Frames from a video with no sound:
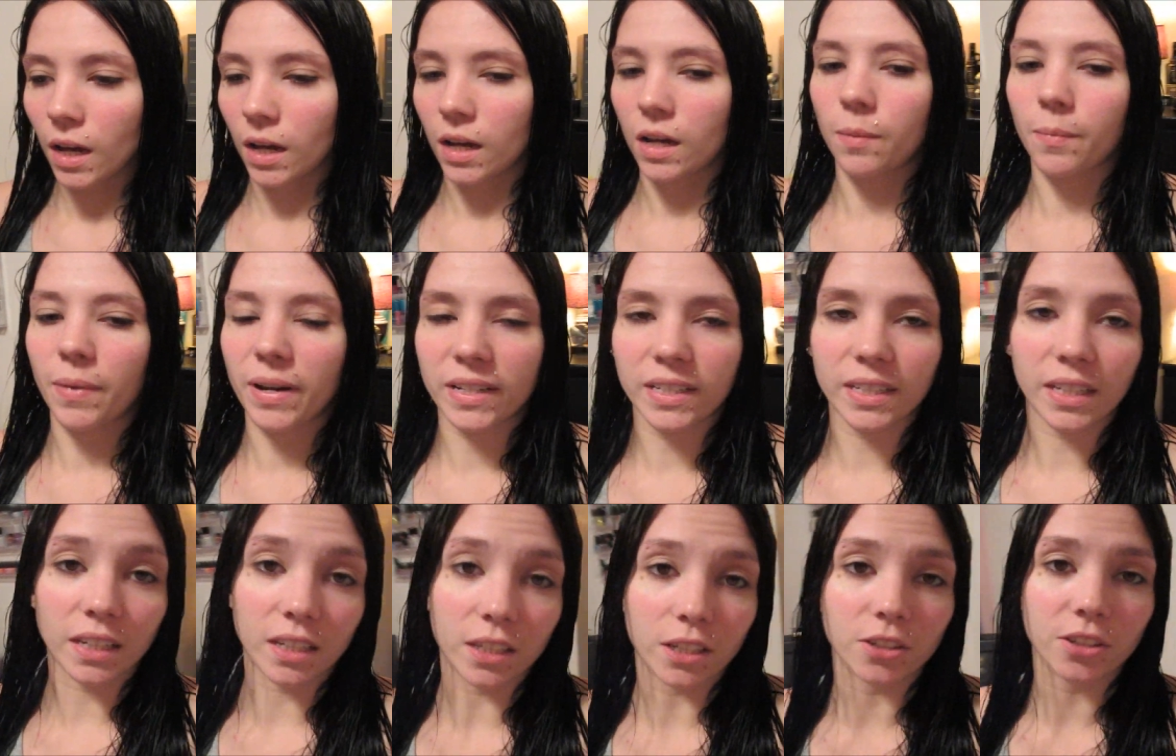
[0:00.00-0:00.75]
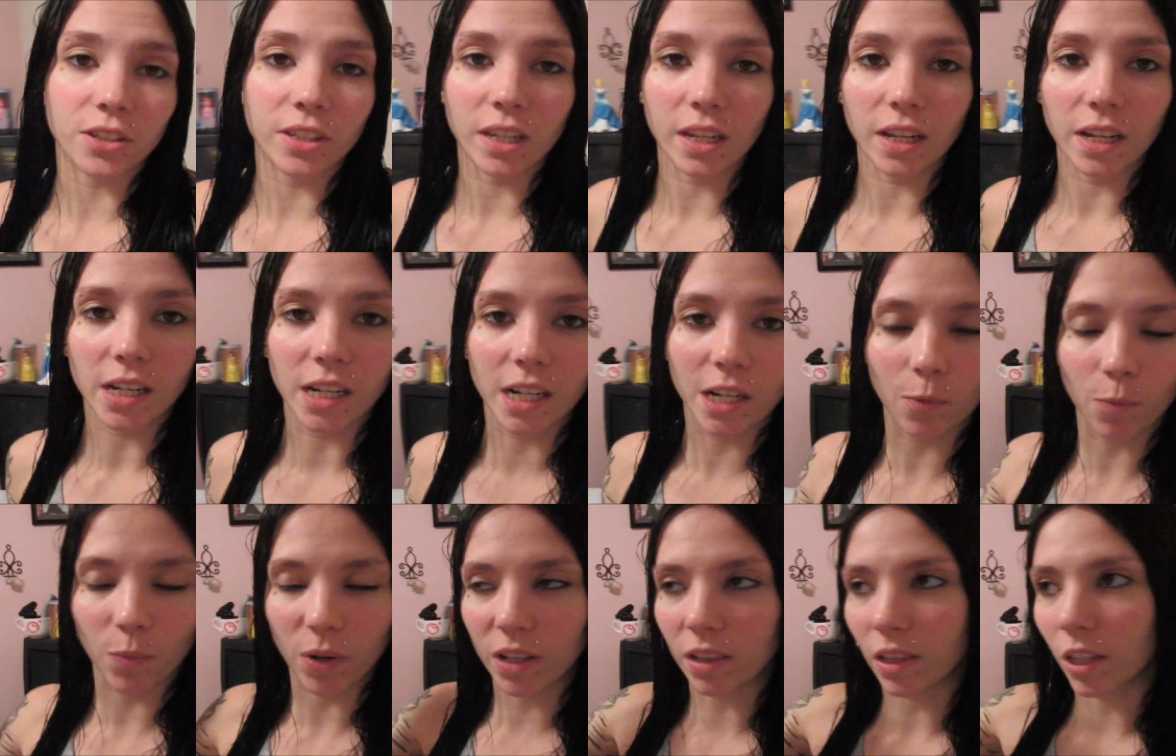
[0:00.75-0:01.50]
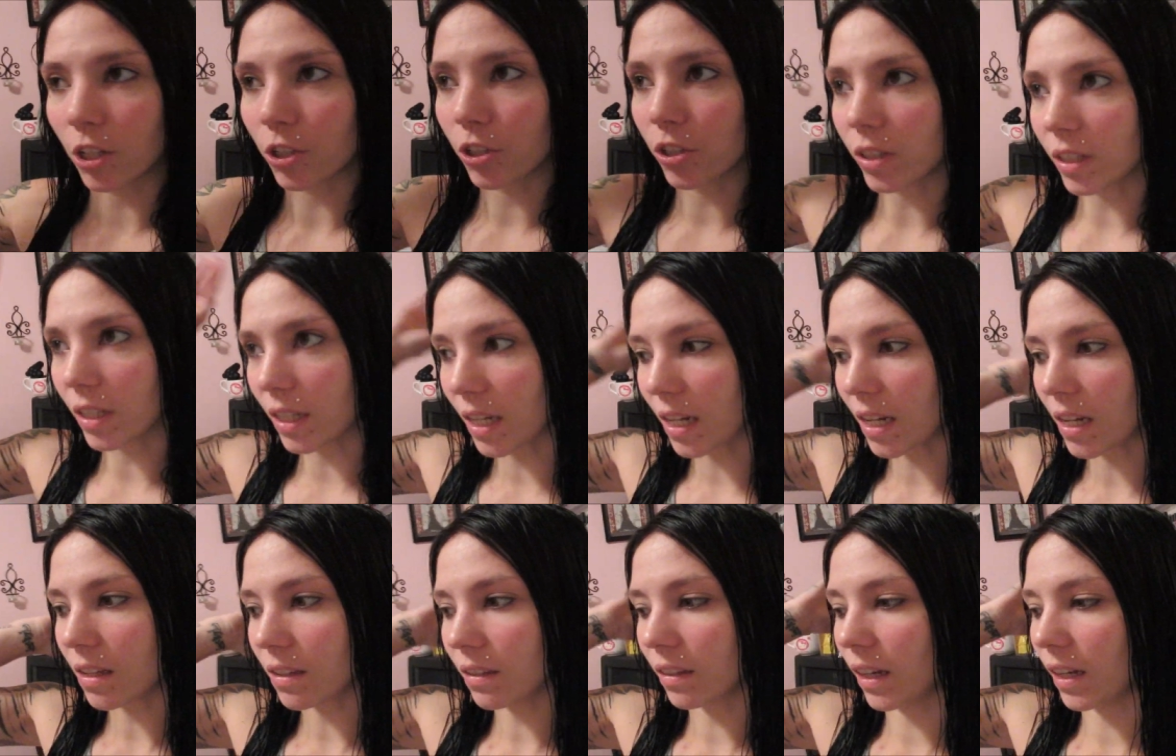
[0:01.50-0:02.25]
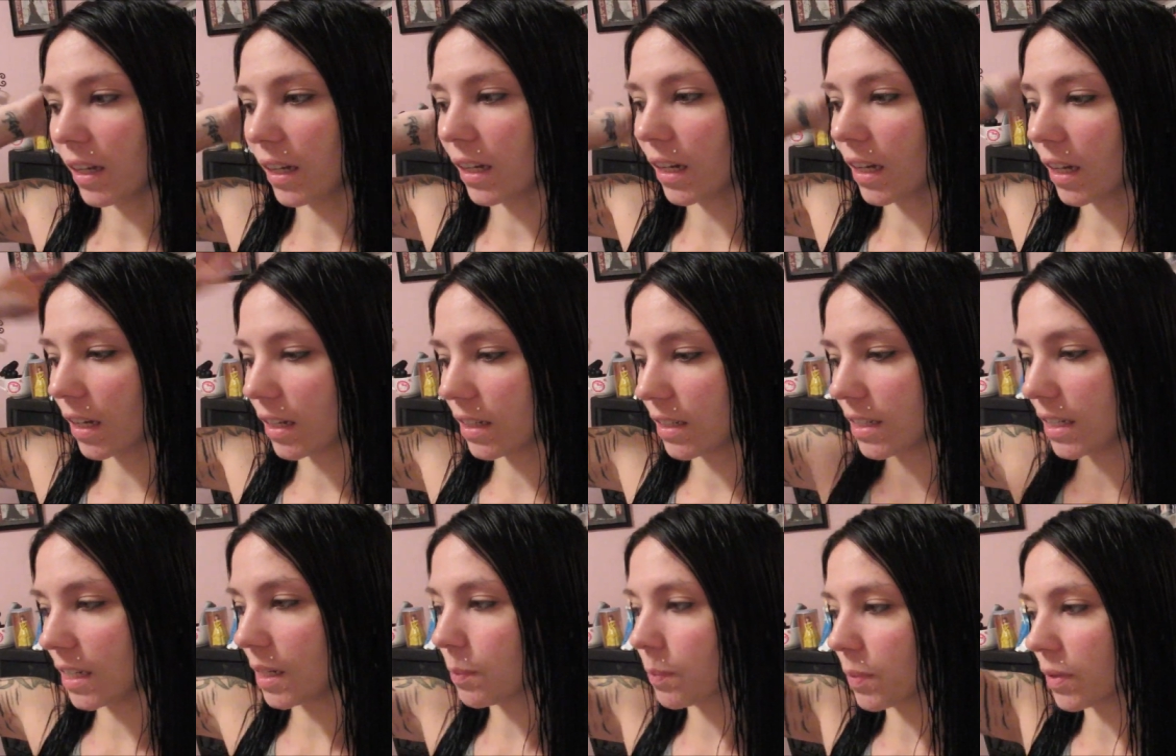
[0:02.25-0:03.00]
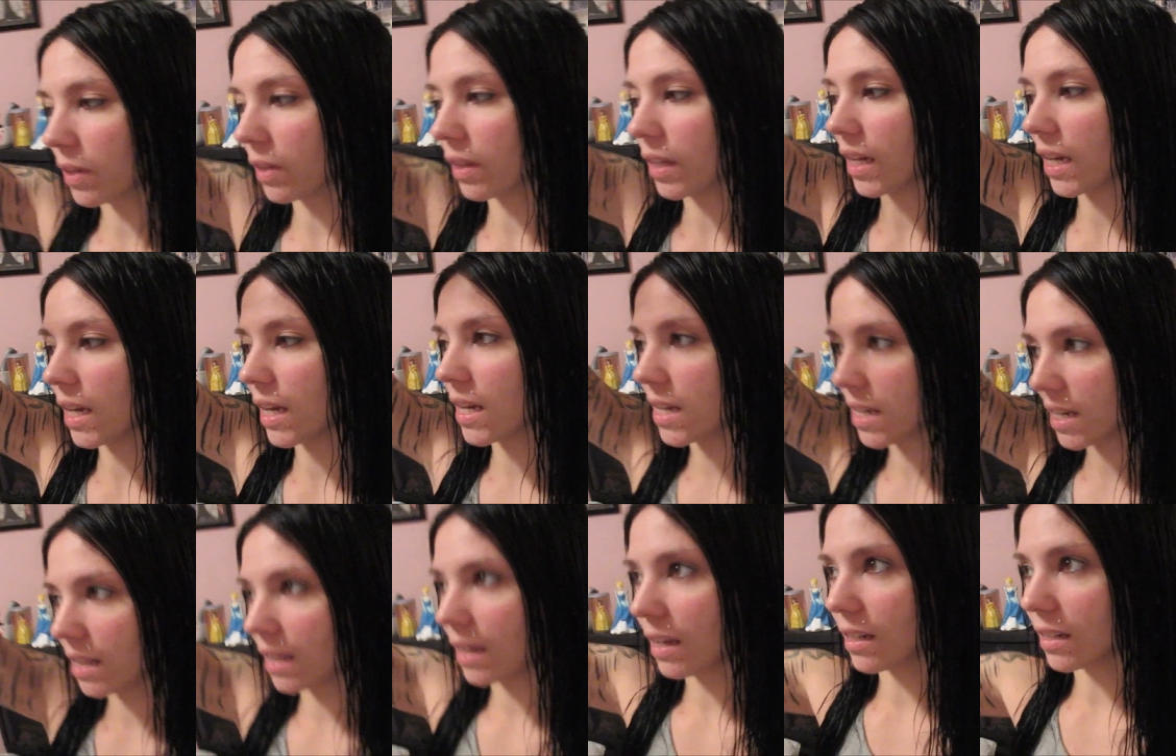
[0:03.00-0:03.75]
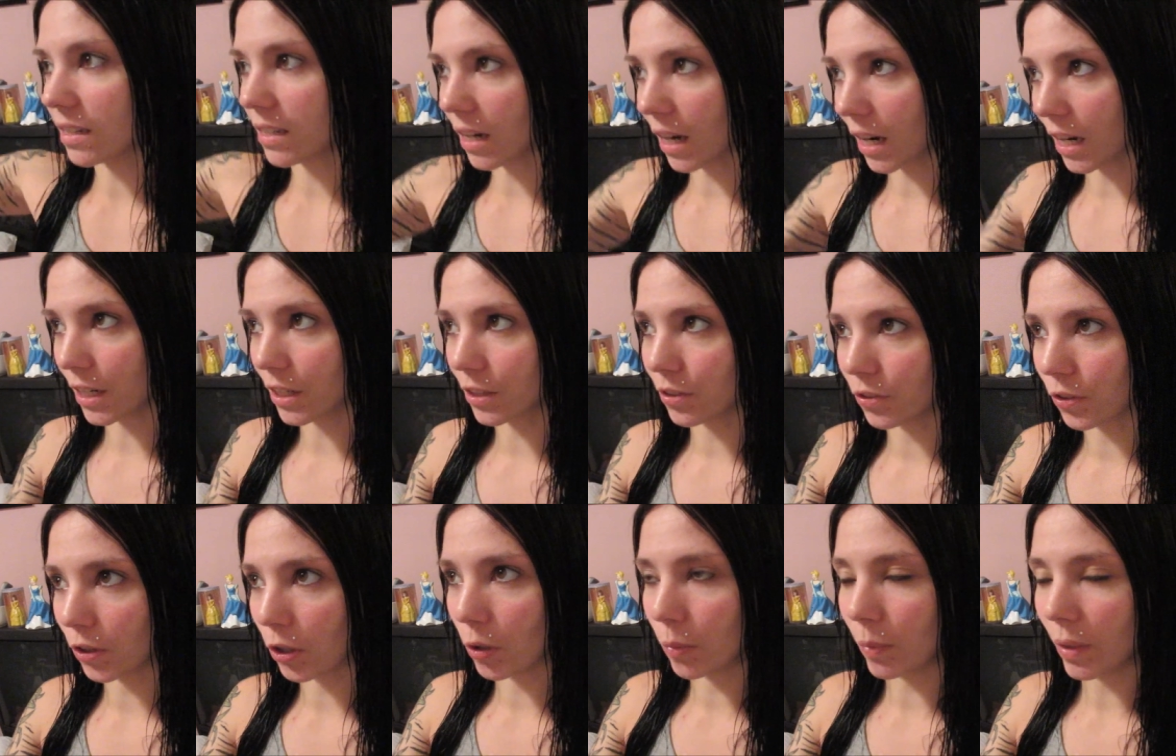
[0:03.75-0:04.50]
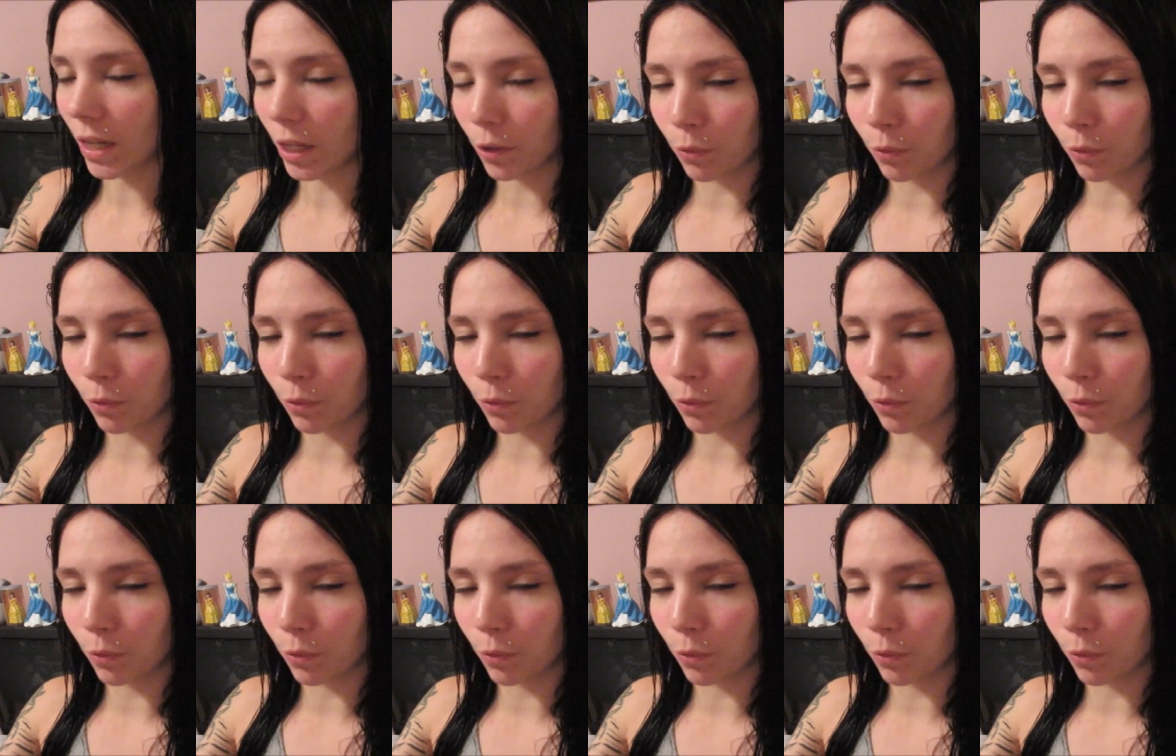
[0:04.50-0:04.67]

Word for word: Uh, my sister's here and we literally like deep cleaned the entire room.